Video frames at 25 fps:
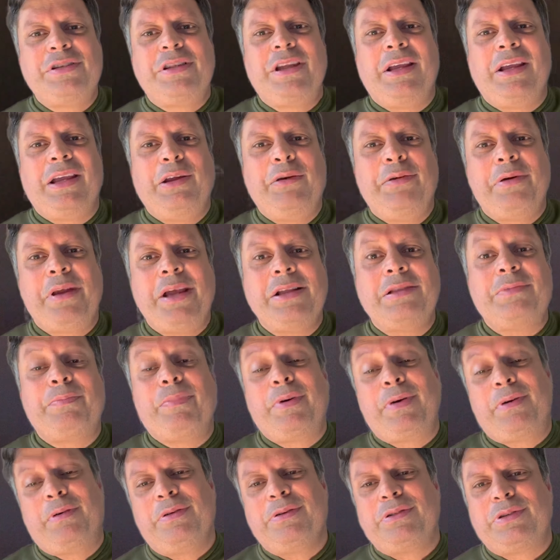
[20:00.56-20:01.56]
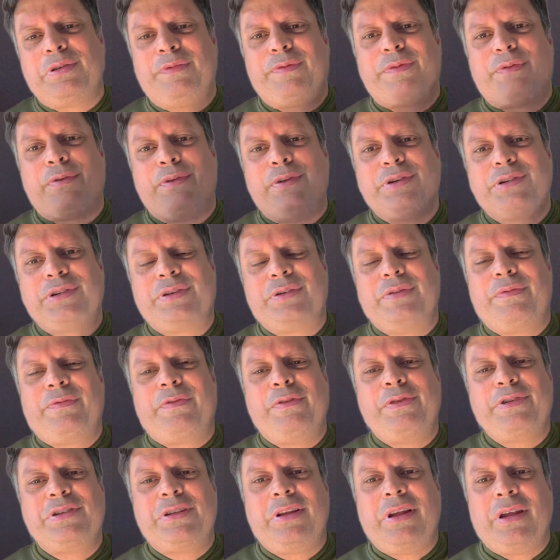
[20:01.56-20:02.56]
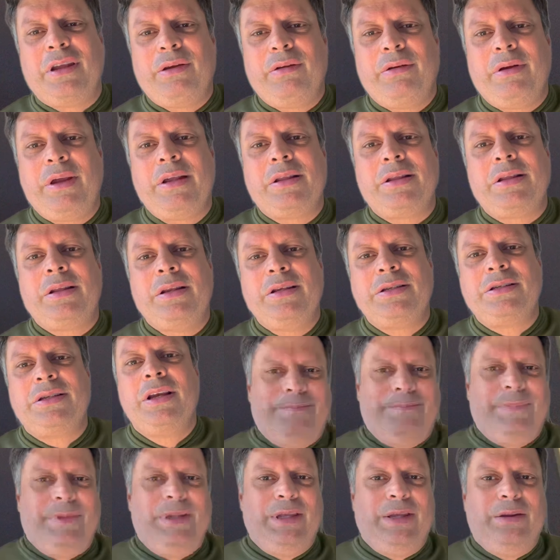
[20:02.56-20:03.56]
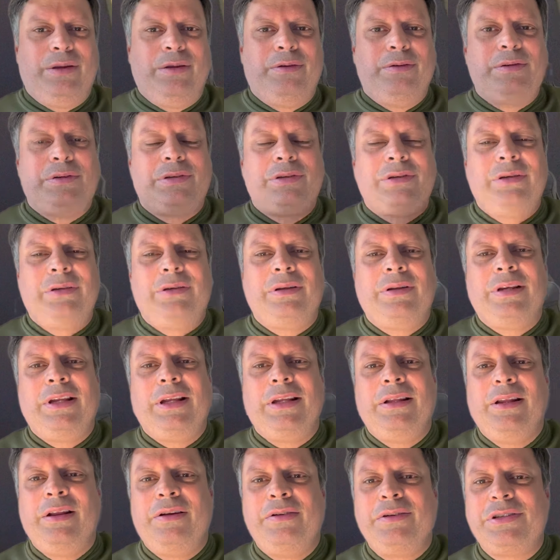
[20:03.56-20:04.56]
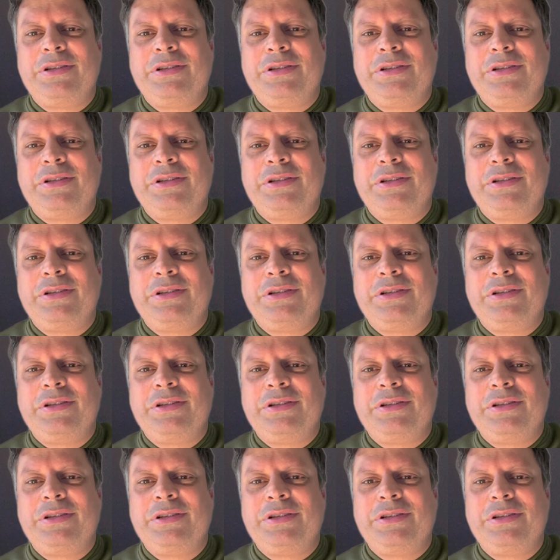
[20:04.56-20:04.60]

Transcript: thing you hit, because of course the first thing you hit is your linear